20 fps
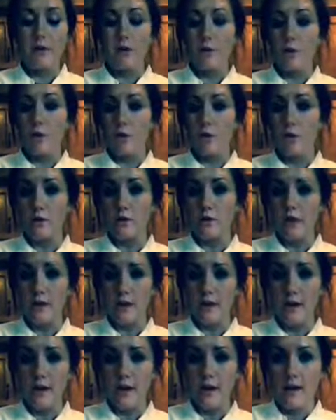to hold it
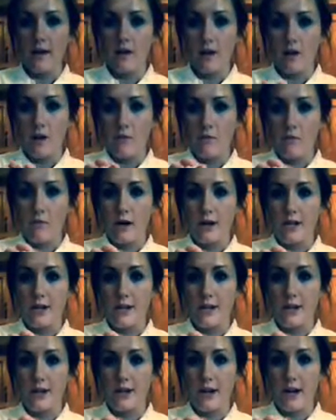right
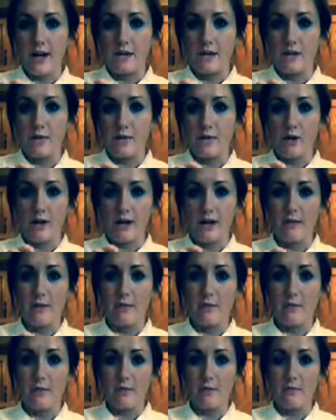here at the rib